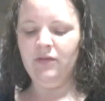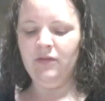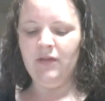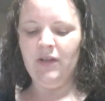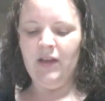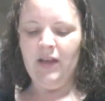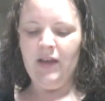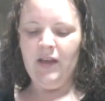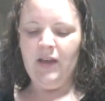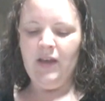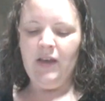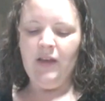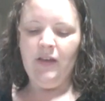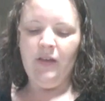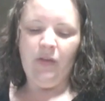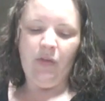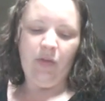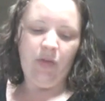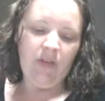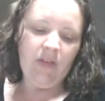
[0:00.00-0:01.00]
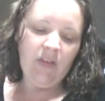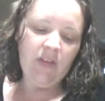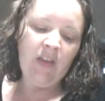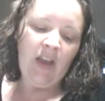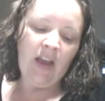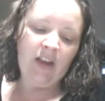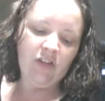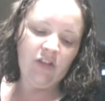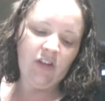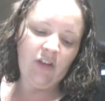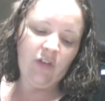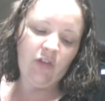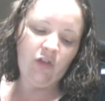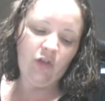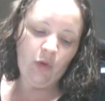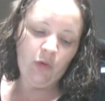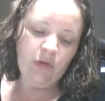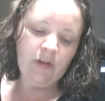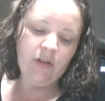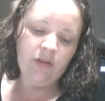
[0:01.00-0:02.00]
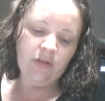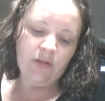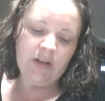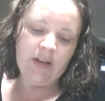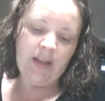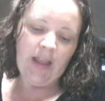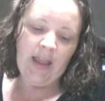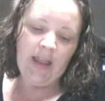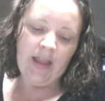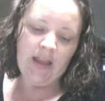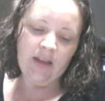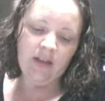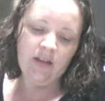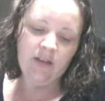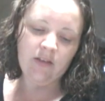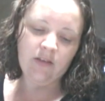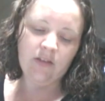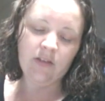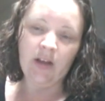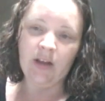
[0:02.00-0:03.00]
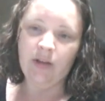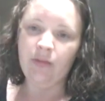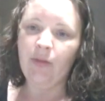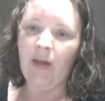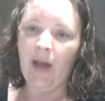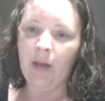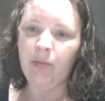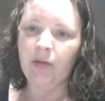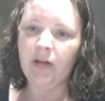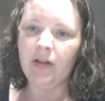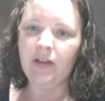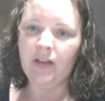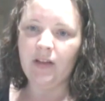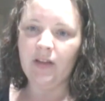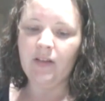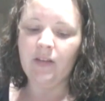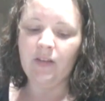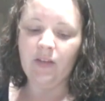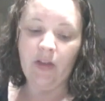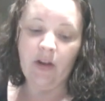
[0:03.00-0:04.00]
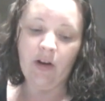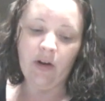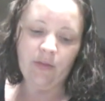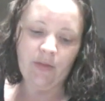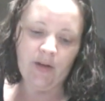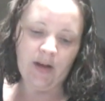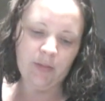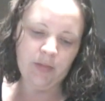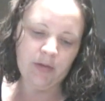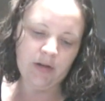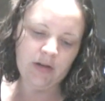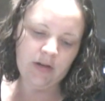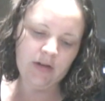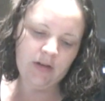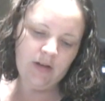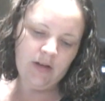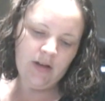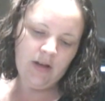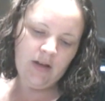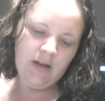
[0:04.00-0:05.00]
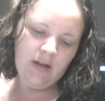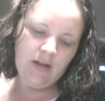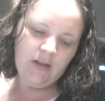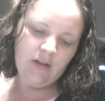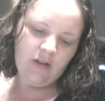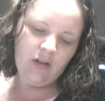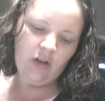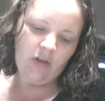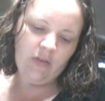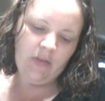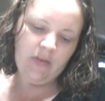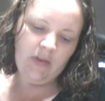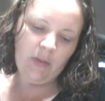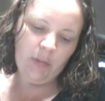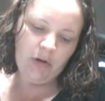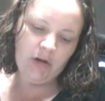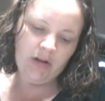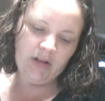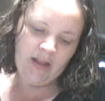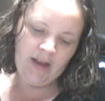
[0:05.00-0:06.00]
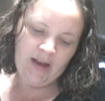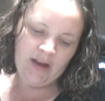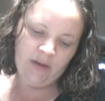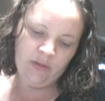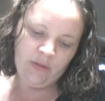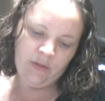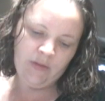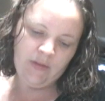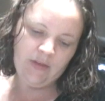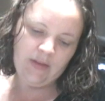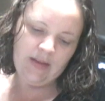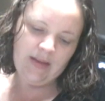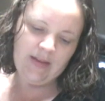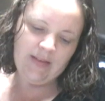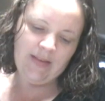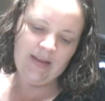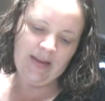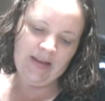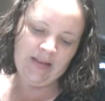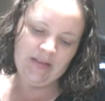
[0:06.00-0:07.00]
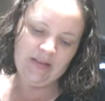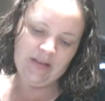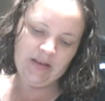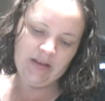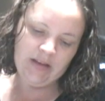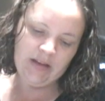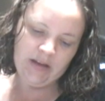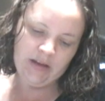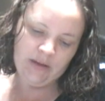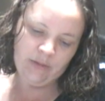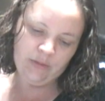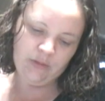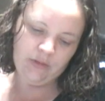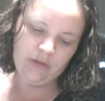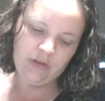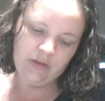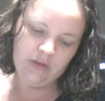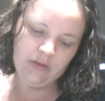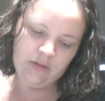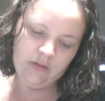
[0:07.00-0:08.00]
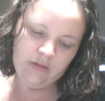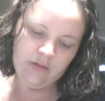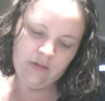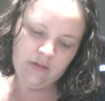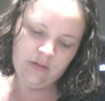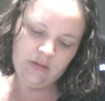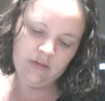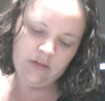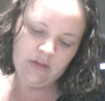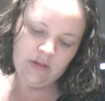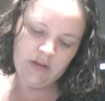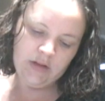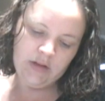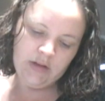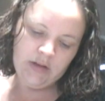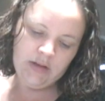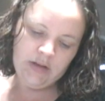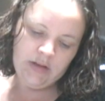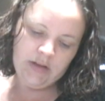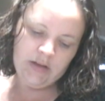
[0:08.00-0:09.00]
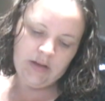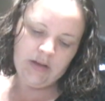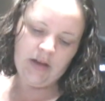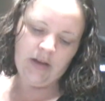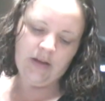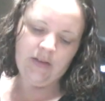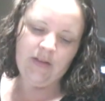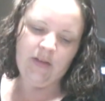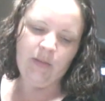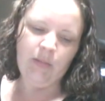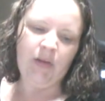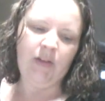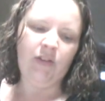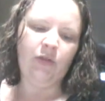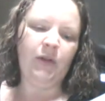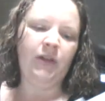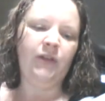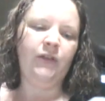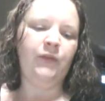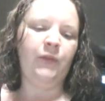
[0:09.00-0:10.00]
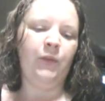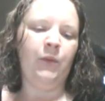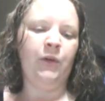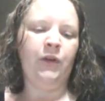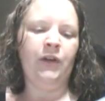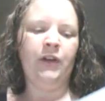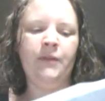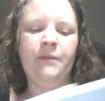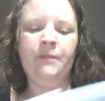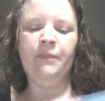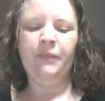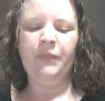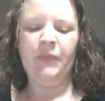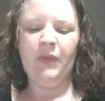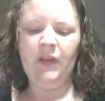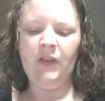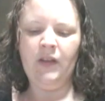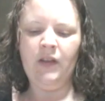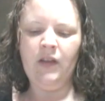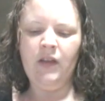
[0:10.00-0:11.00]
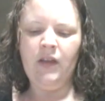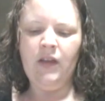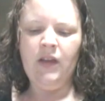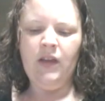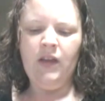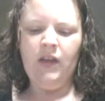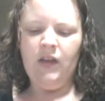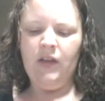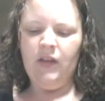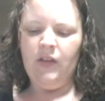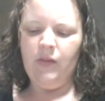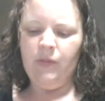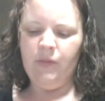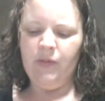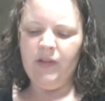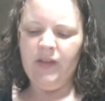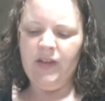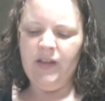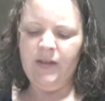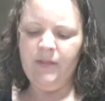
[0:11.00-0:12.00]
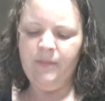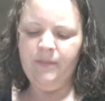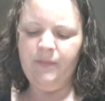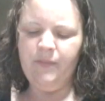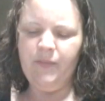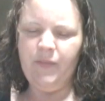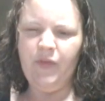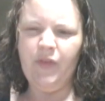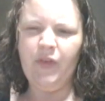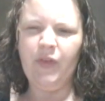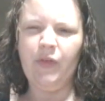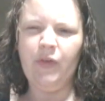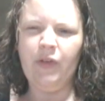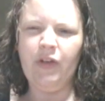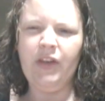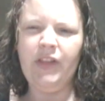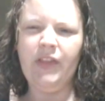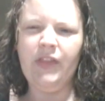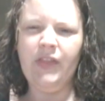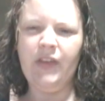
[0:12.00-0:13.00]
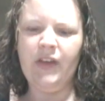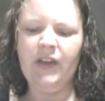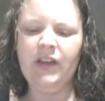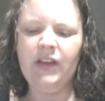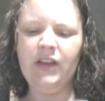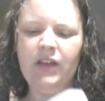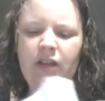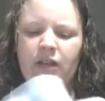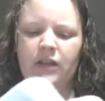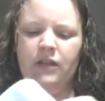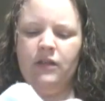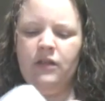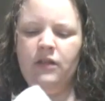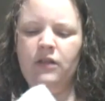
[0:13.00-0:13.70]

So this is actually a Stony Creek dyed fabric. Like, it's their fabric. It's called Summer Clouds. It's 18 count, 19 by 24. It's really, feels very thick,